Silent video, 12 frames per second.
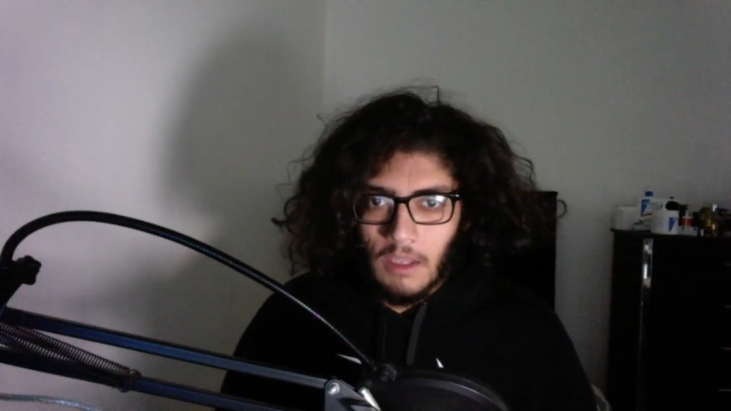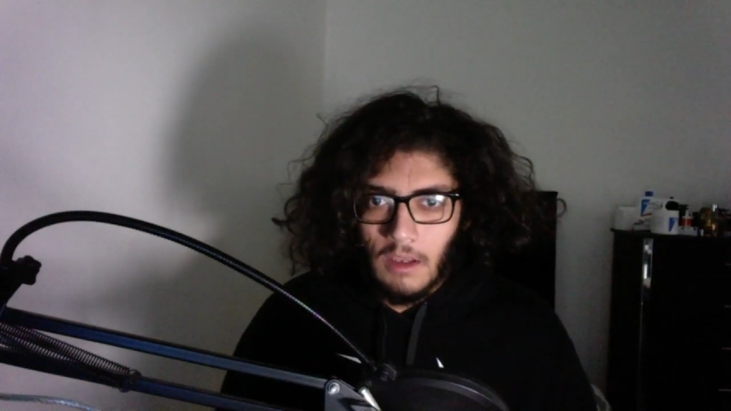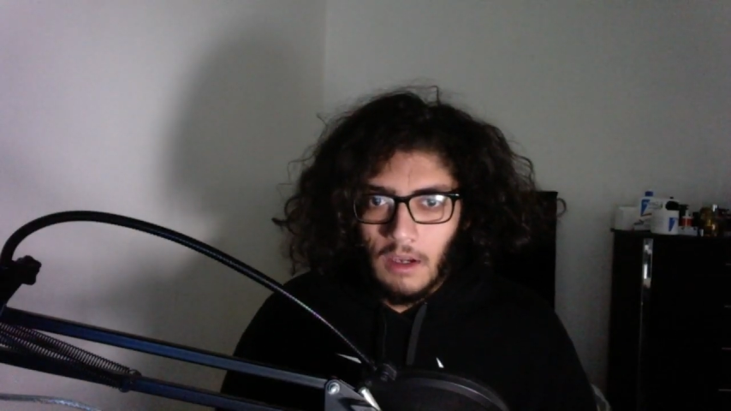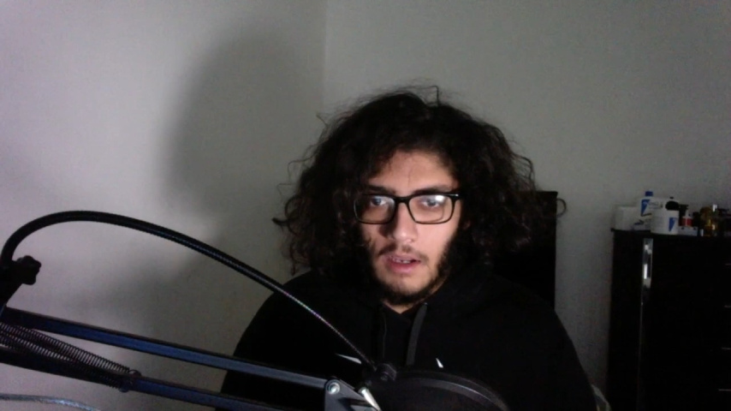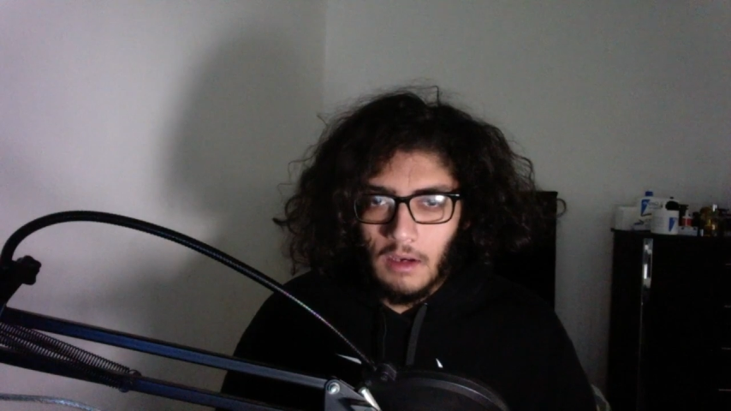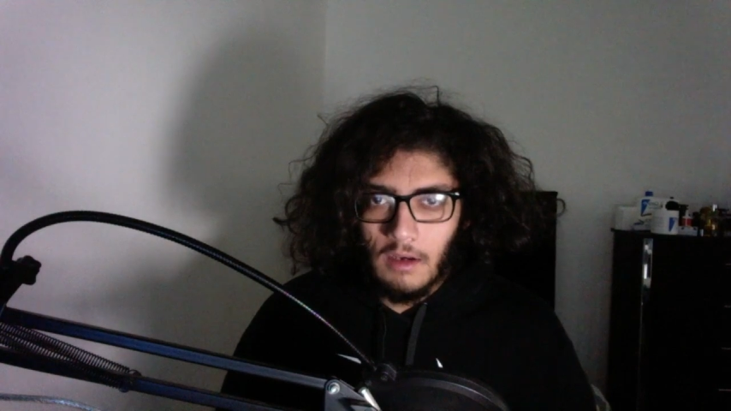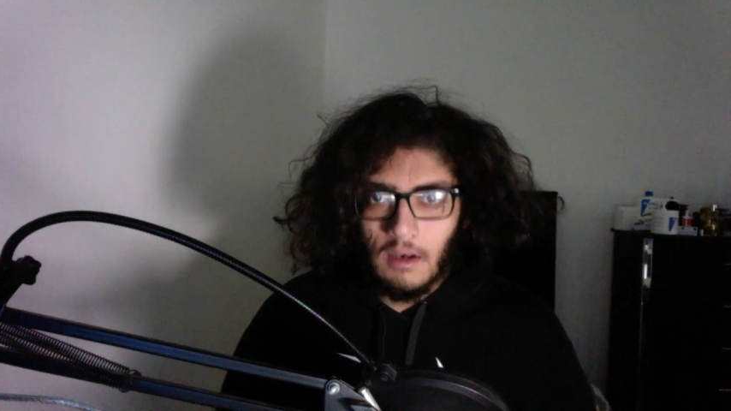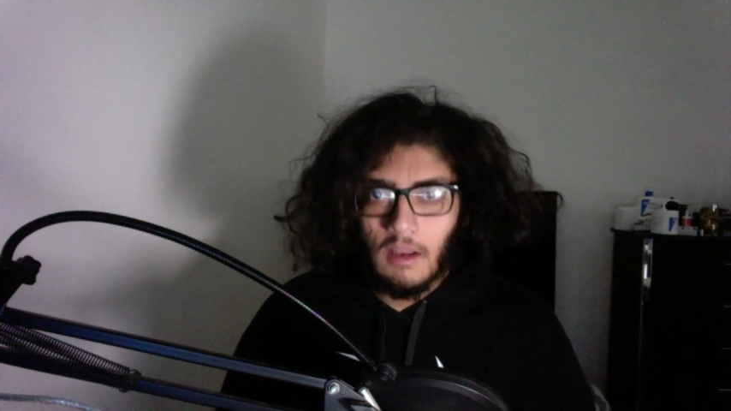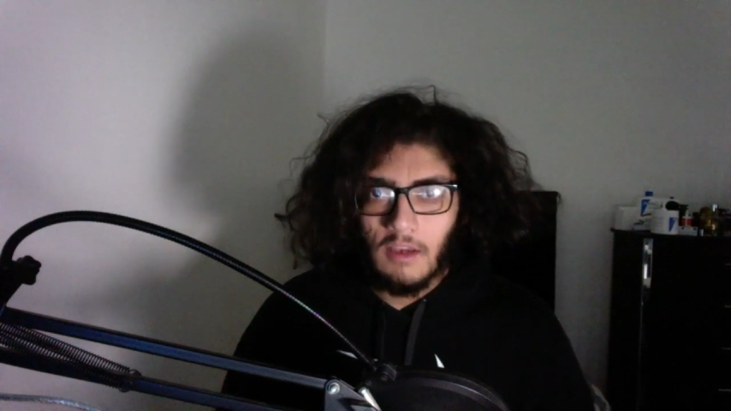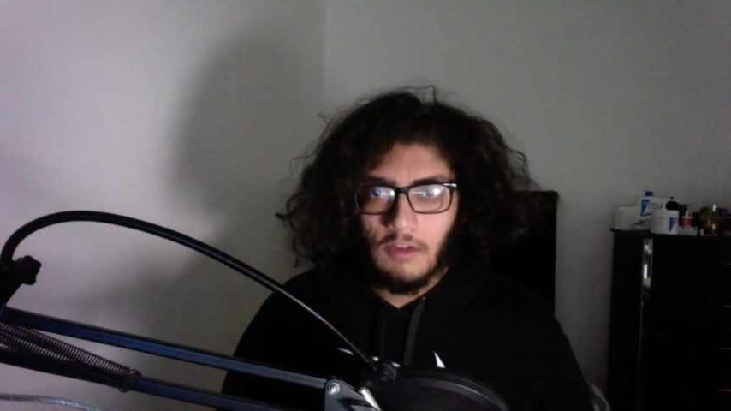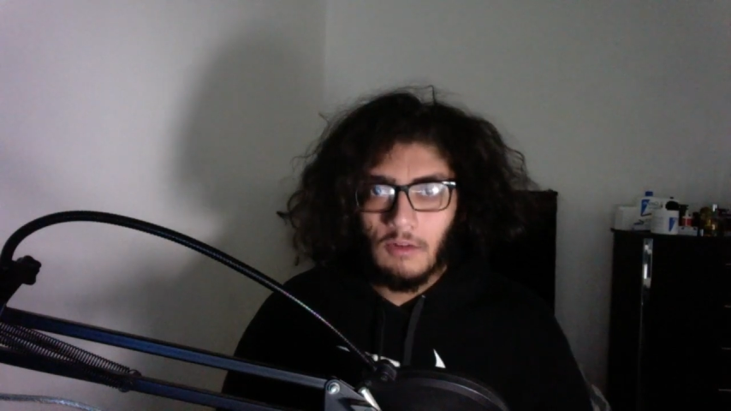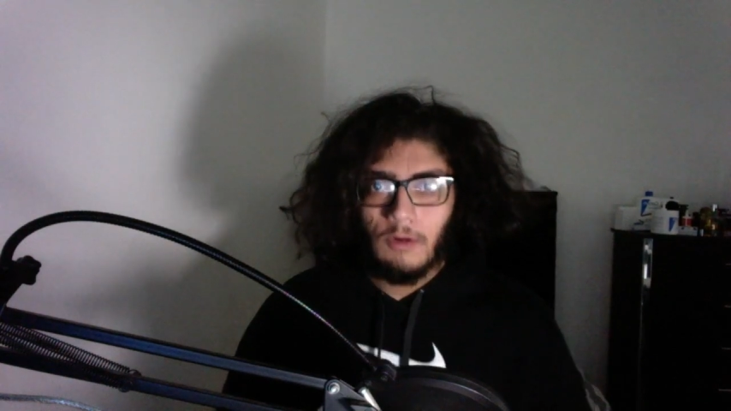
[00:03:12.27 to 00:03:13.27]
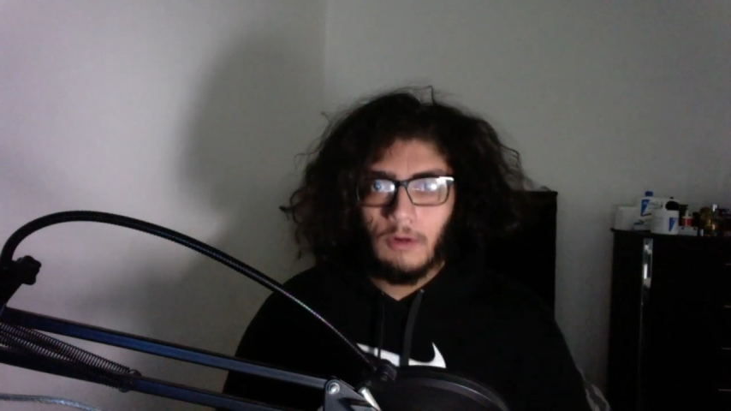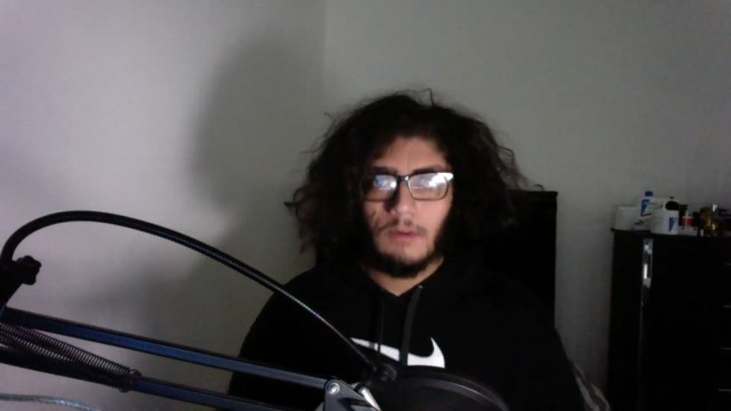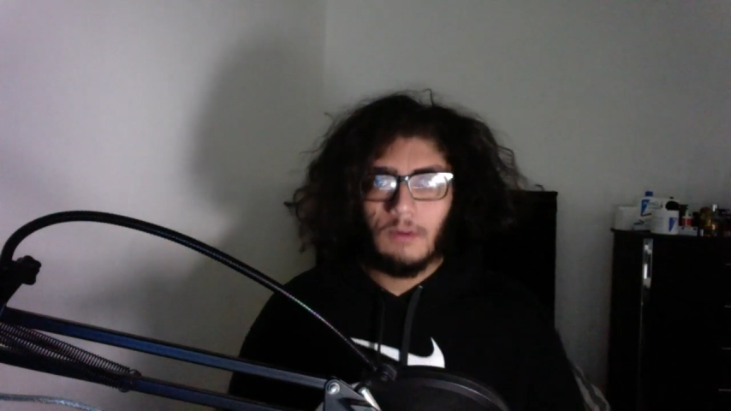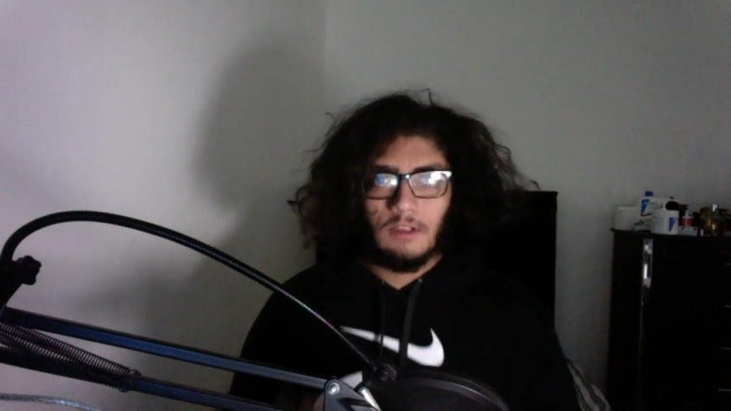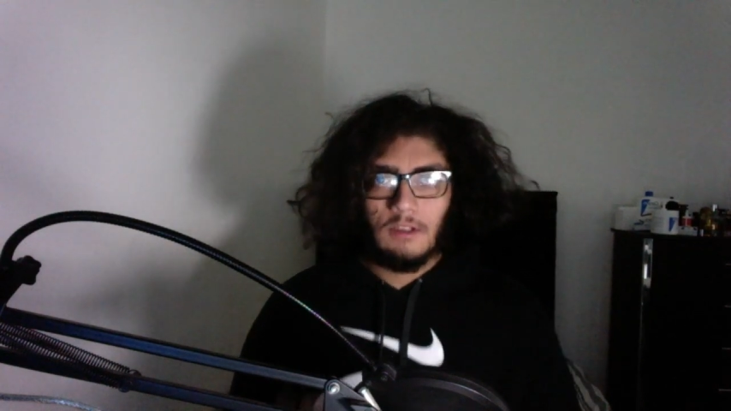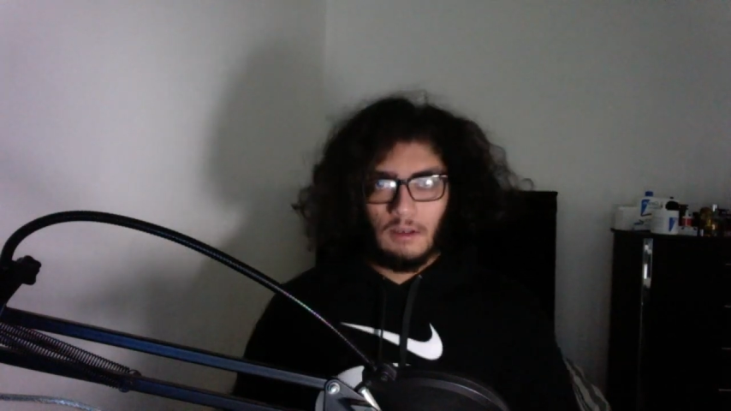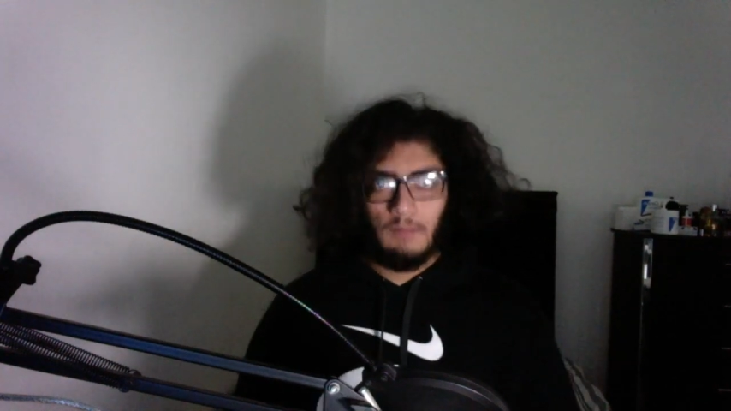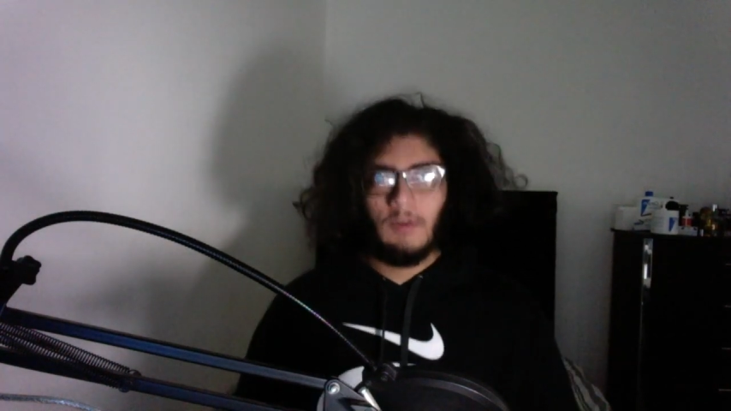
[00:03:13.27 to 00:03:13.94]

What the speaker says: And like, you know, Pokemon's like